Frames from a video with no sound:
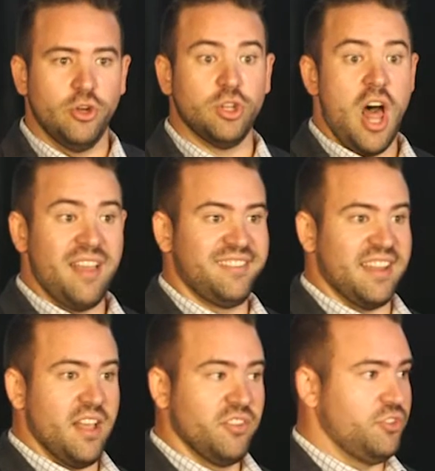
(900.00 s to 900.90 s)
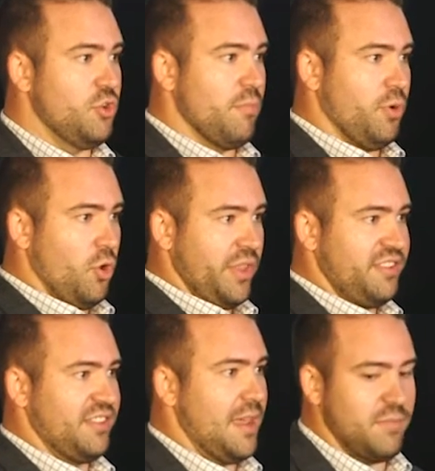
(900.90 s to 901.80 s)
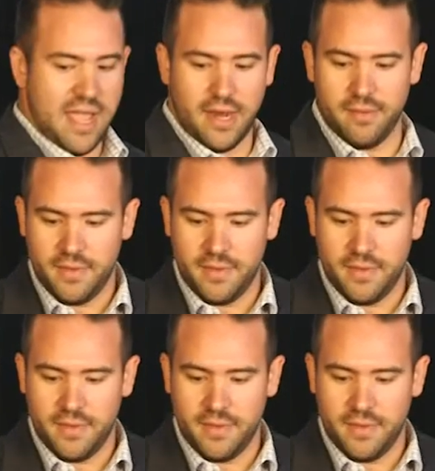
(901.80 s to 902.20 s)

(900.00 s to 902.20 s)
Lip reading: your lost sales, you can pull this same data.